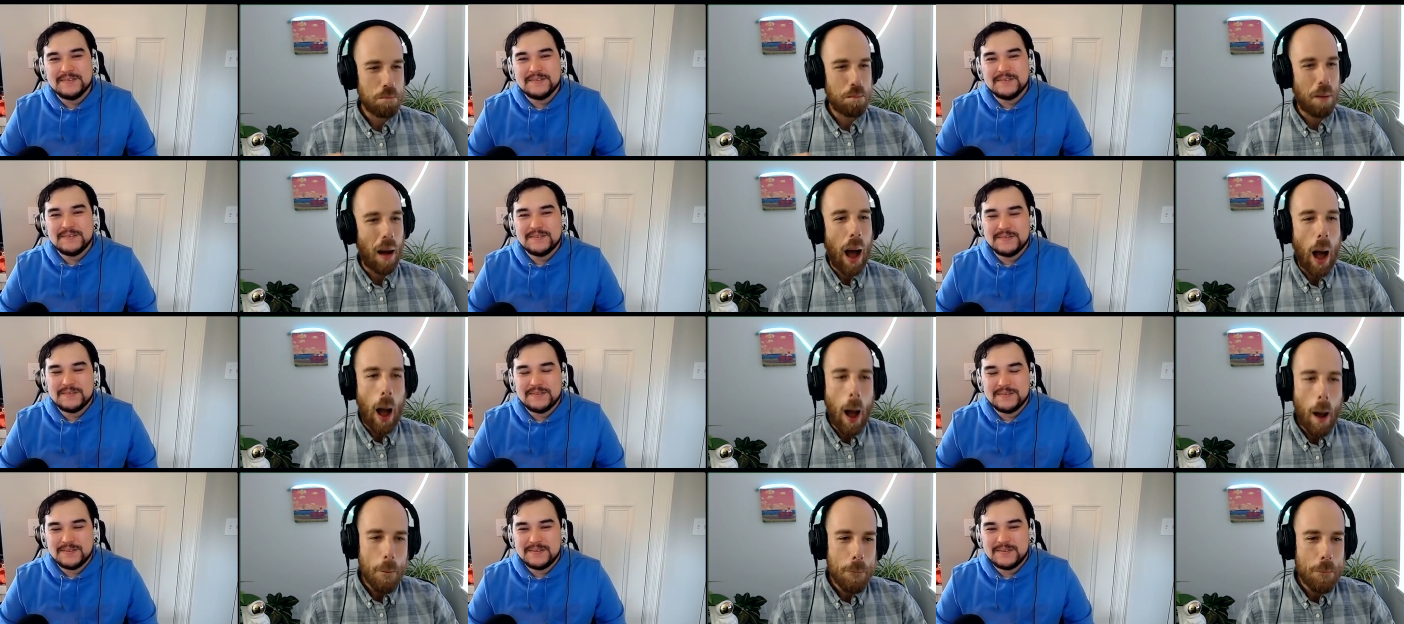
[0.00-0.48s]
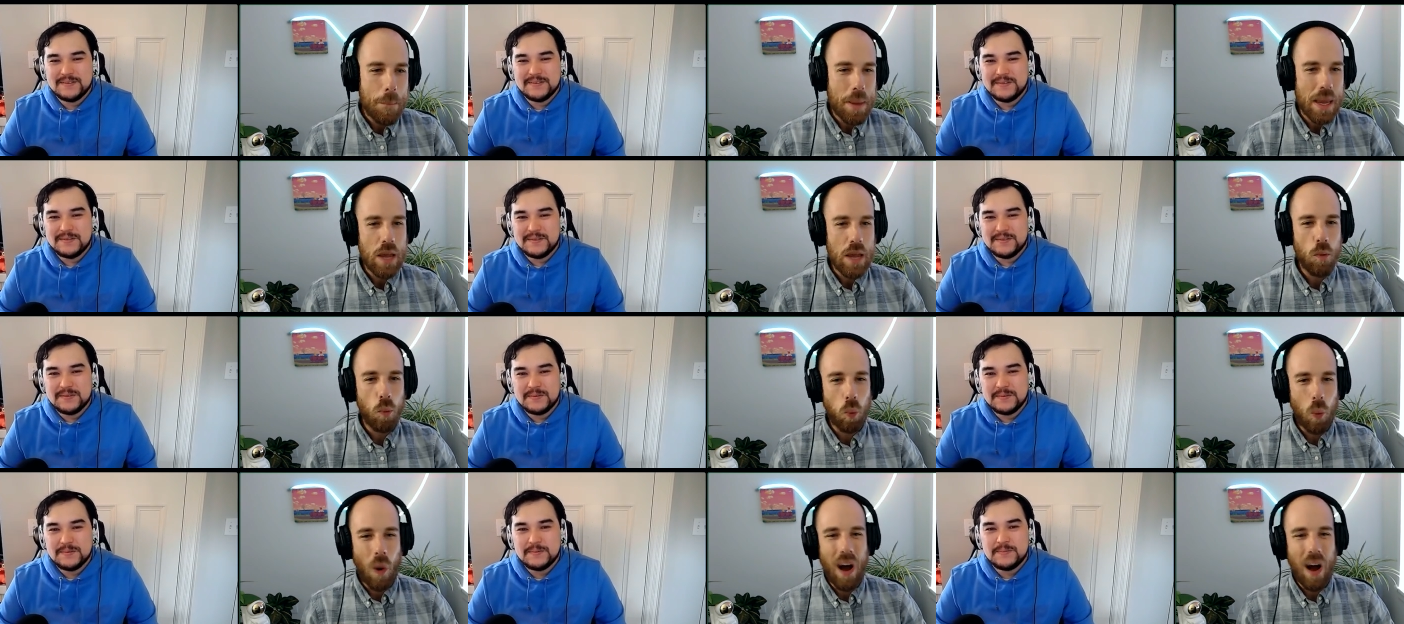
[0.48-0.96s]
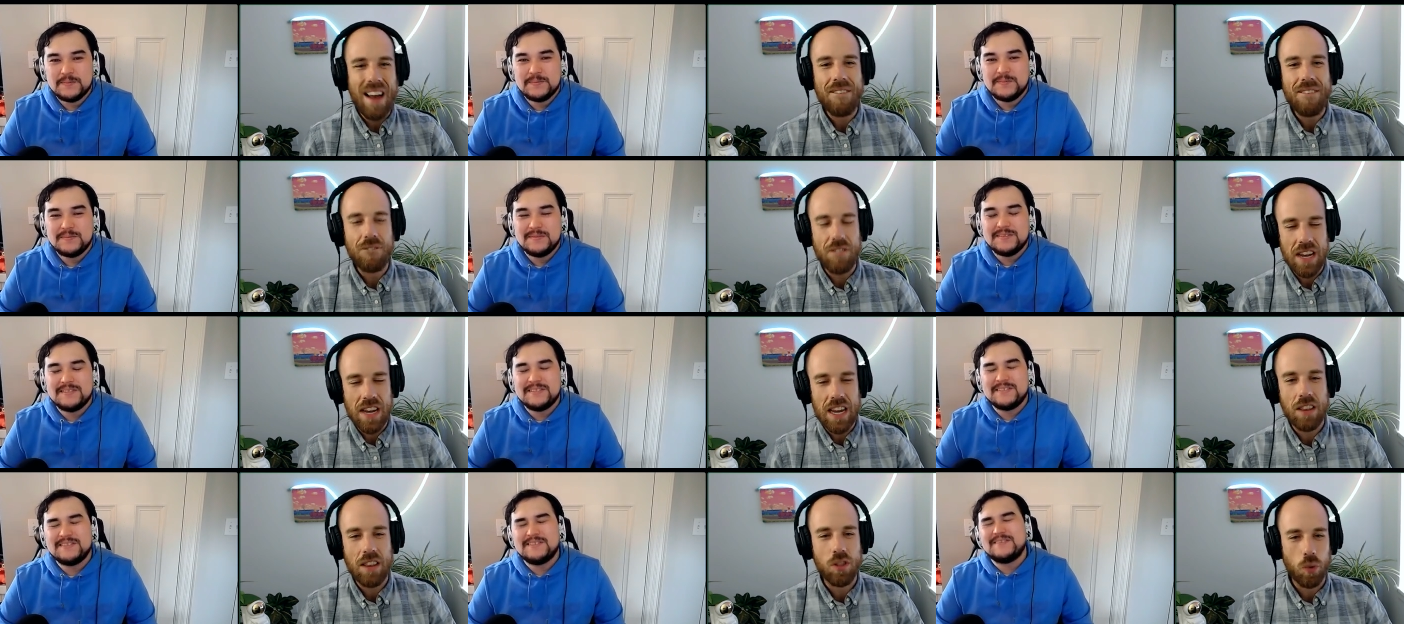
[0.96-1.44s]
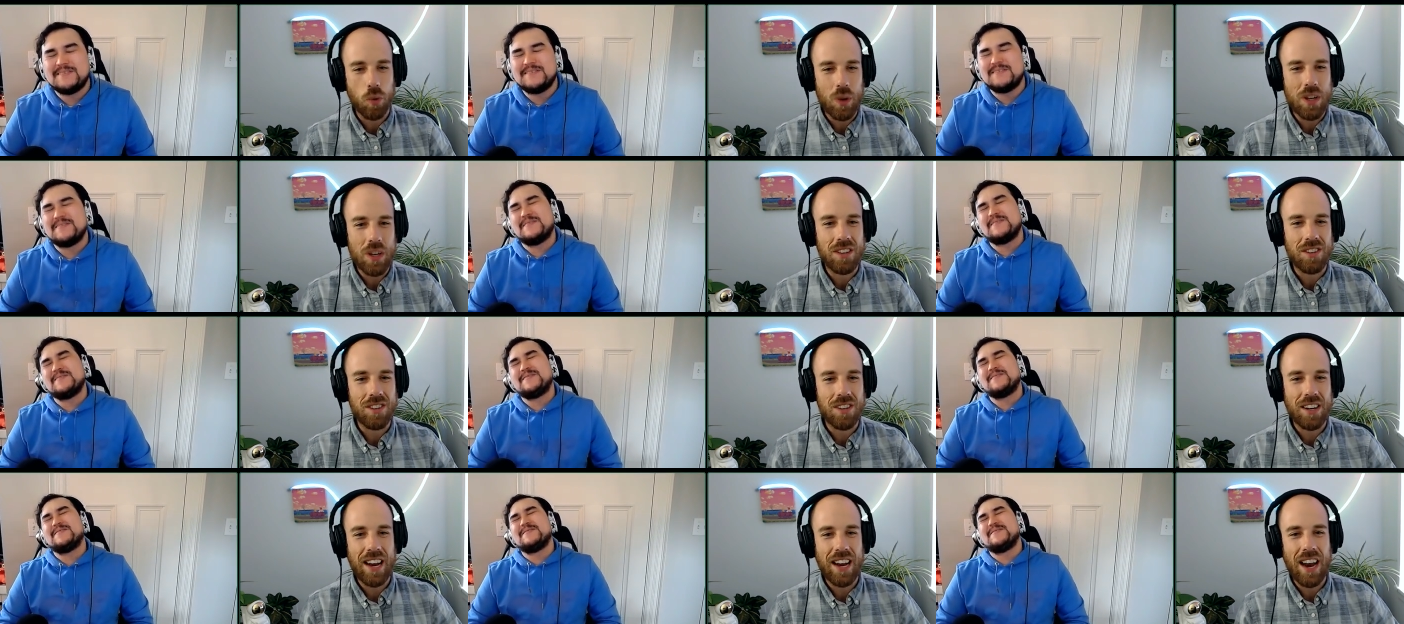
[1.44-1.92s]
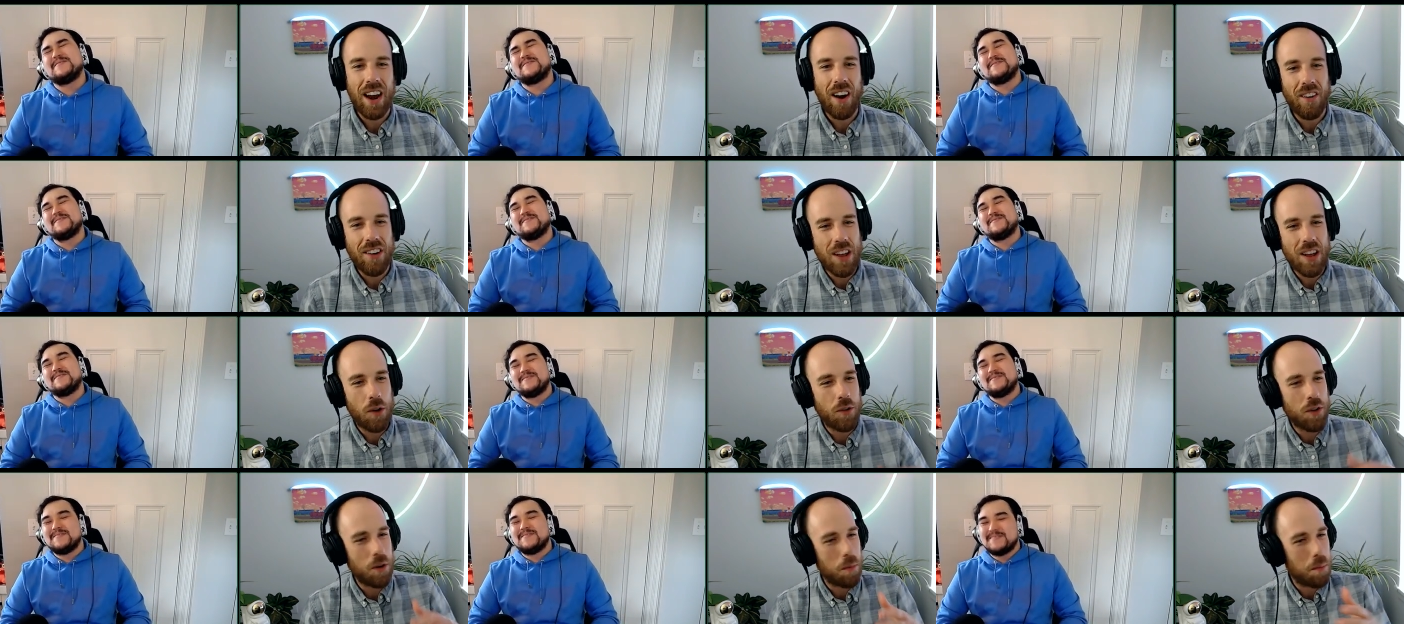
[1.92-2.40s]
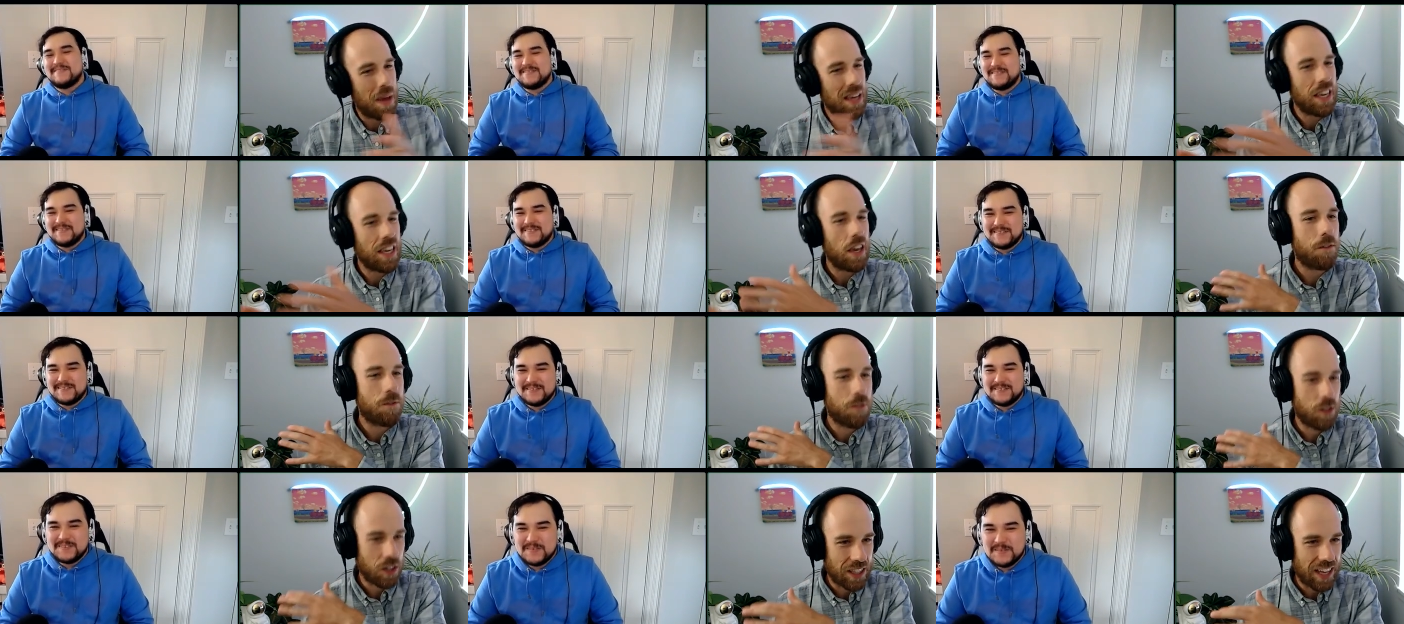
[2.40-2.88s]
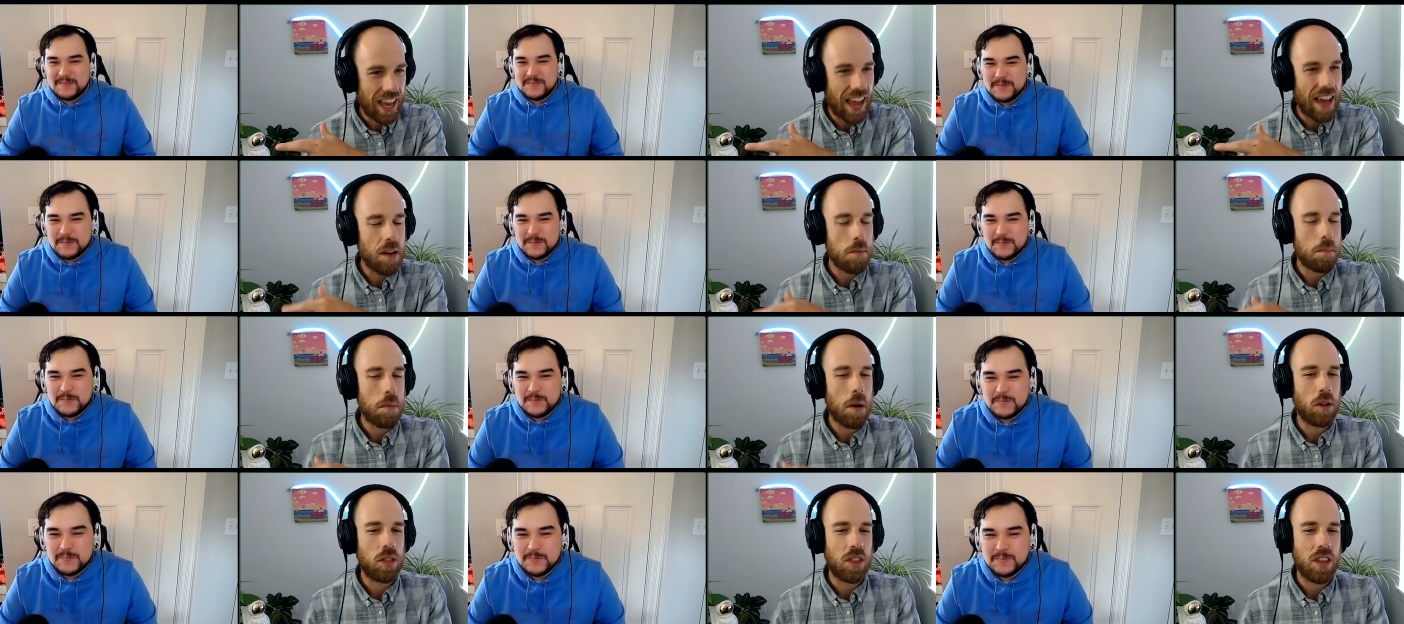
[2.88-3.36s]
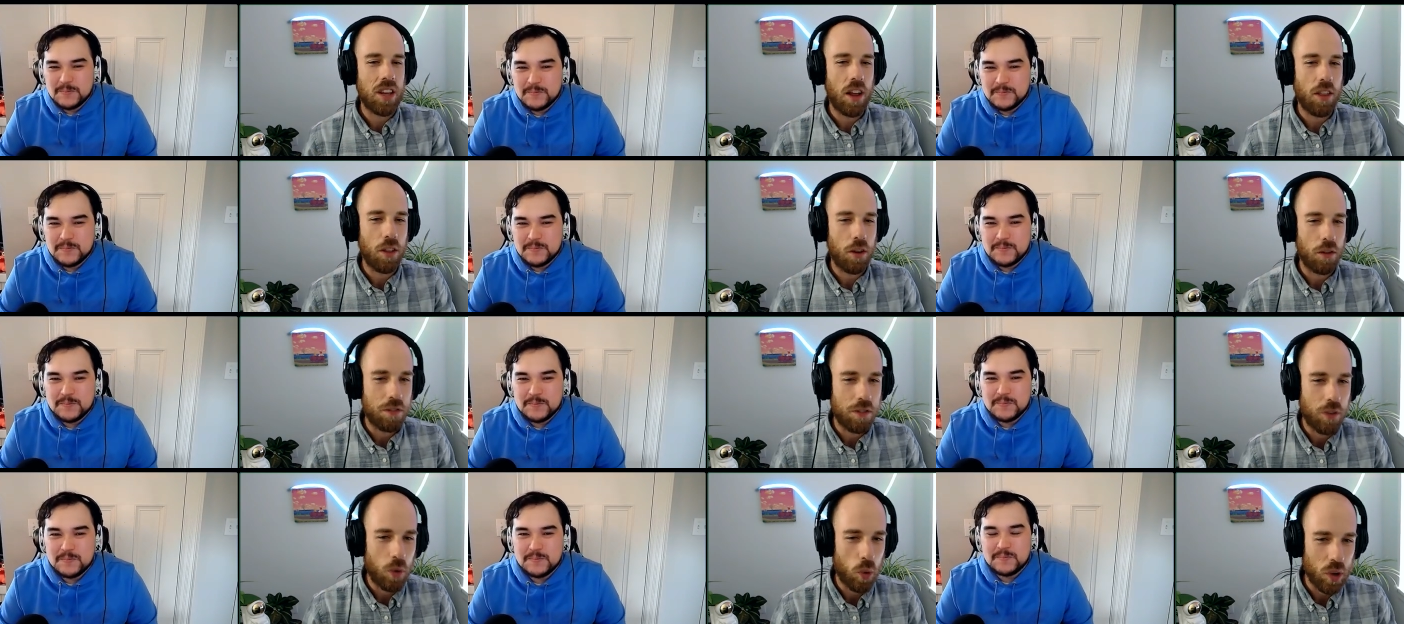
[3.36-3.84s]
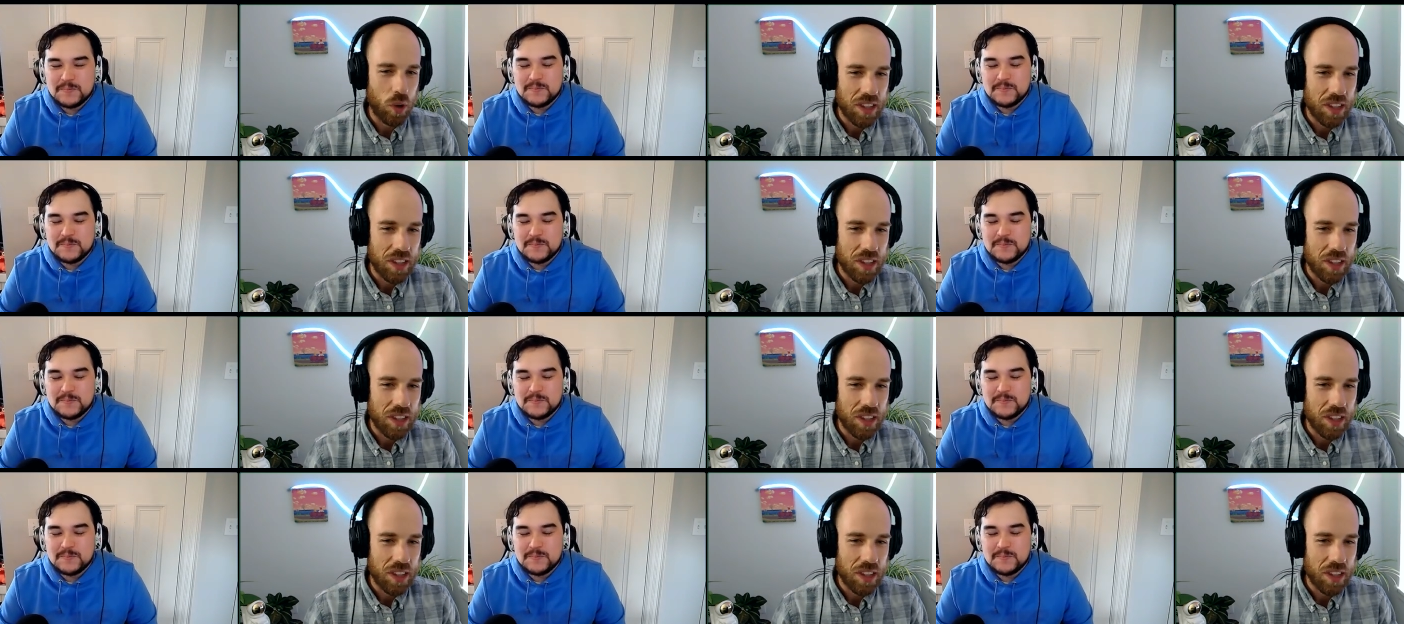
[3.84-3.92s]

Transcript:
Speaker 1: poppy 1v3 scenario to make you forget about the other four